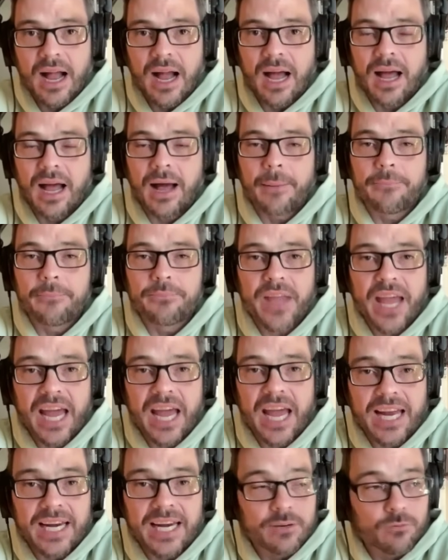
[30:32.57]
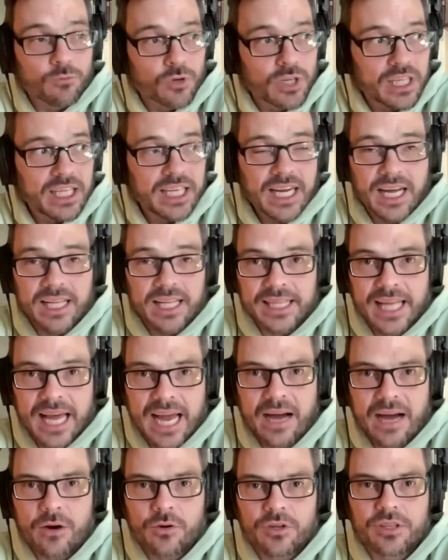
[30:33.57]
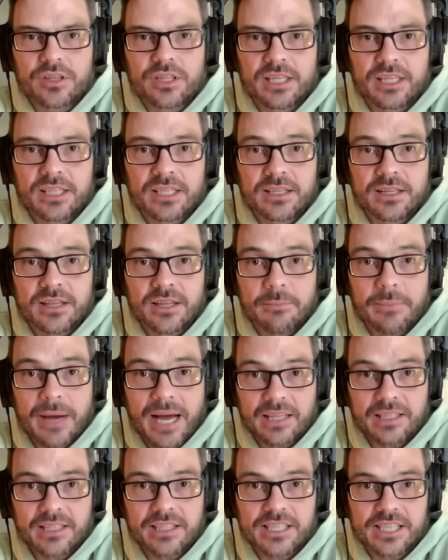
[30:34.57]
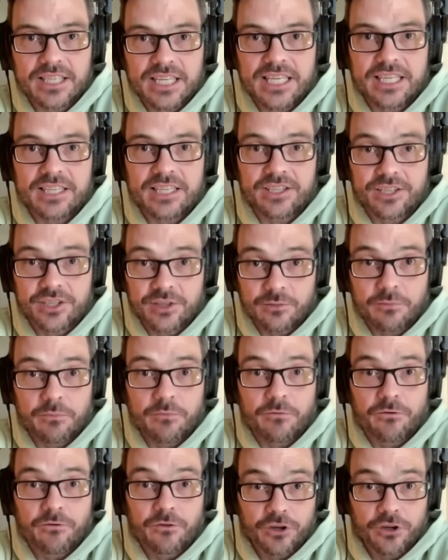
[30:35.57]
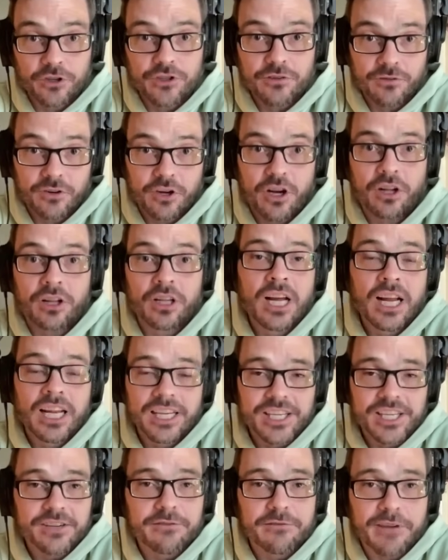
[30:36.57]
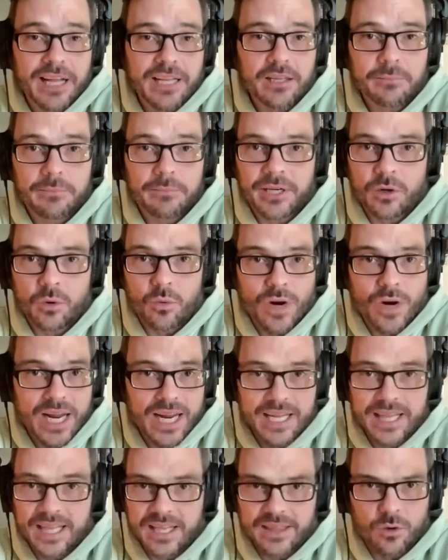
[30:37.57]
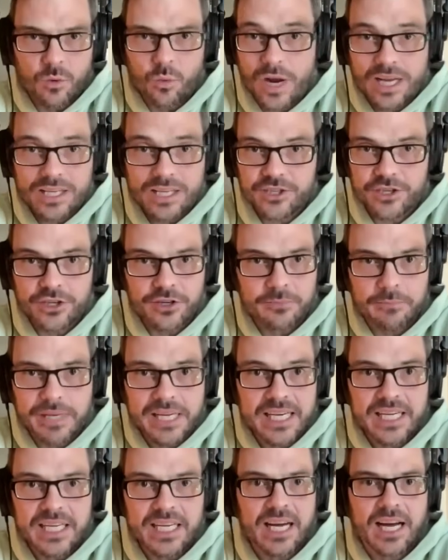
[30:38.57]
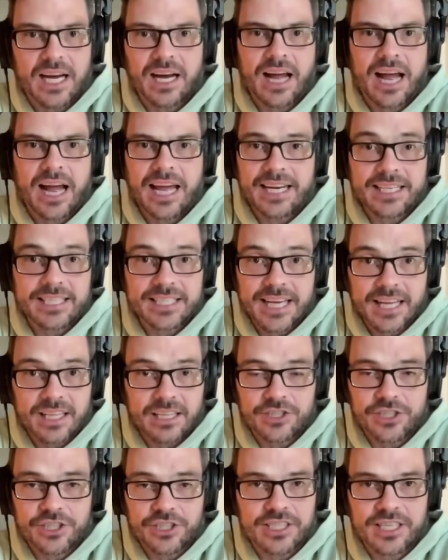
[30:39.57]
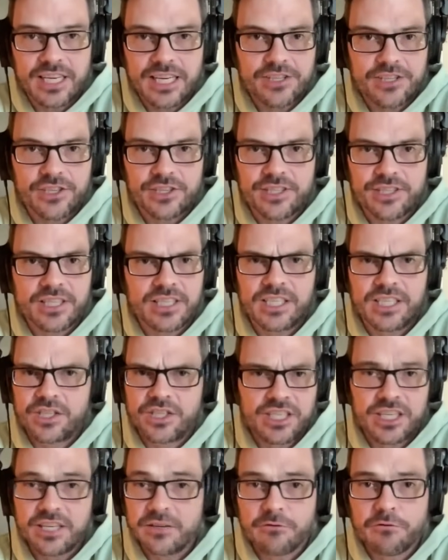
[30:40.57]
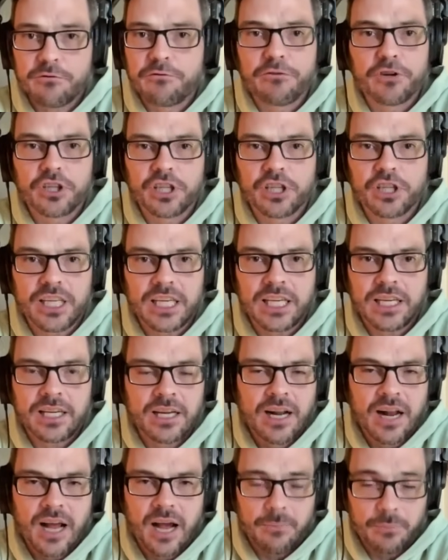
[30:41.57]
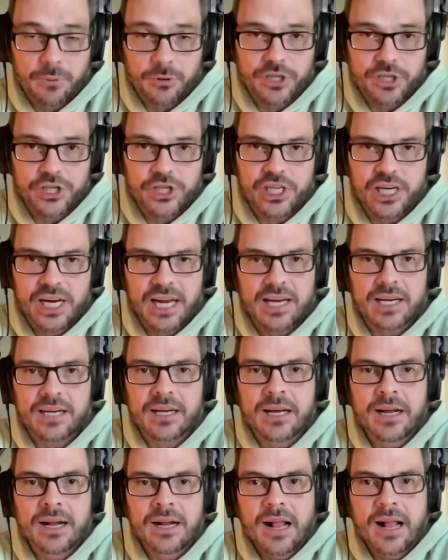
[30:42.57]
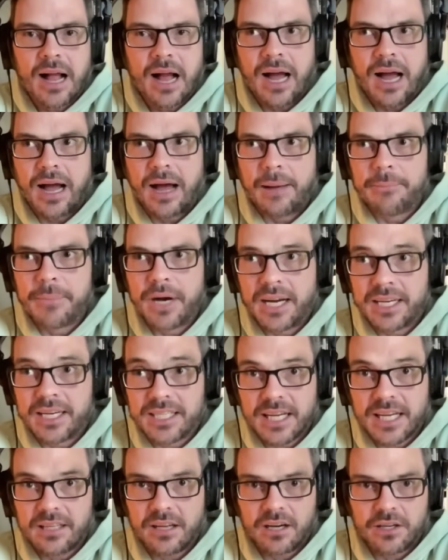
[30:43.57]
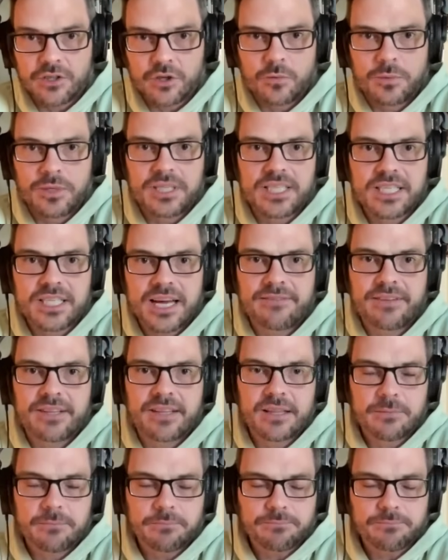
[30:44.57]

And it really allowed the Palestinians to, first of all, develop in a way that the Western media and intelligence agencies didn't fully appreciate until October 7th.